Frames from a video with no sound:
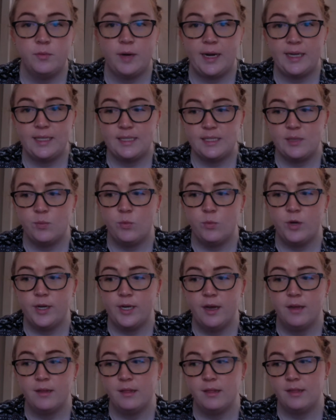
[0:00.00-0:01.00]
write someone
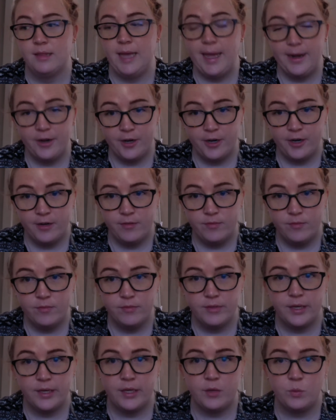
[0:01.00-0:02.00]
a letter
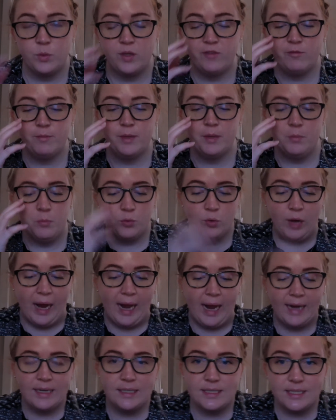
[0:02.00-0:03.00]
like we've been
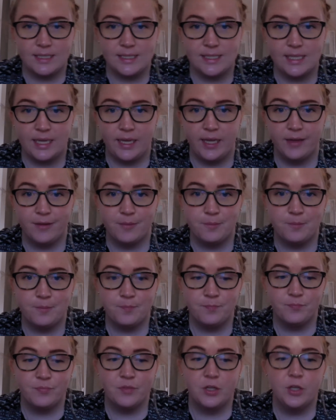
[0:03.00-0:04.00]
practicing.
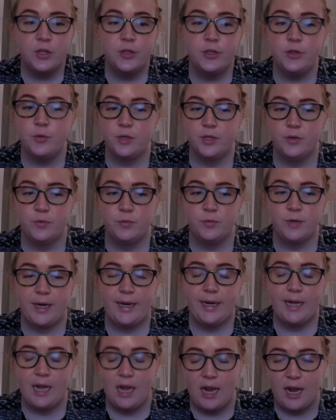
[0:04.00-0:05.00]
You could
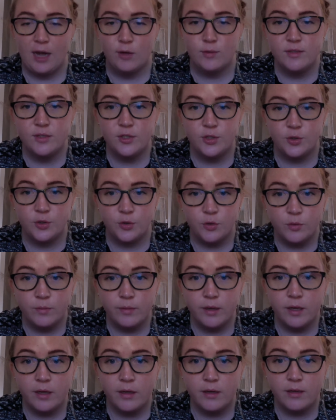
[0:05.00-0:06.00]
write a how-to
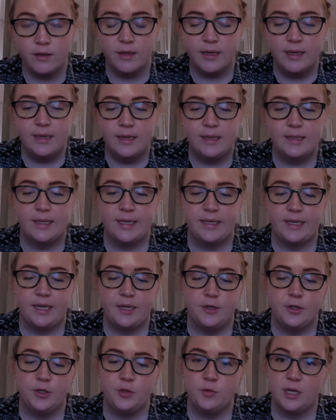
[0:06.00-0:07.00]
book, like I
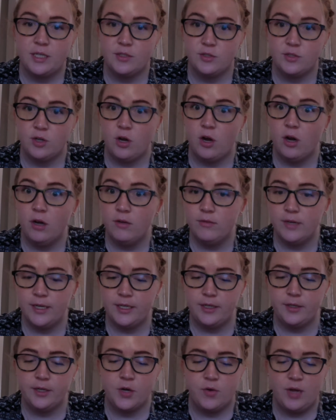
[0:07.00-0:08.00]
know you guys
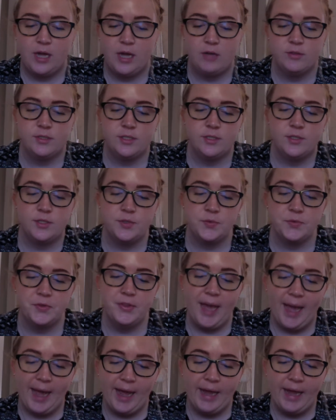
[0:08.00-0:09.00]
already know how to do
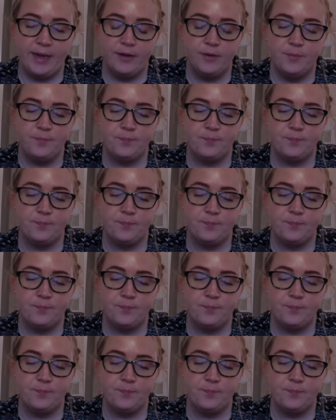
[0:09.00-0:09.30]
that.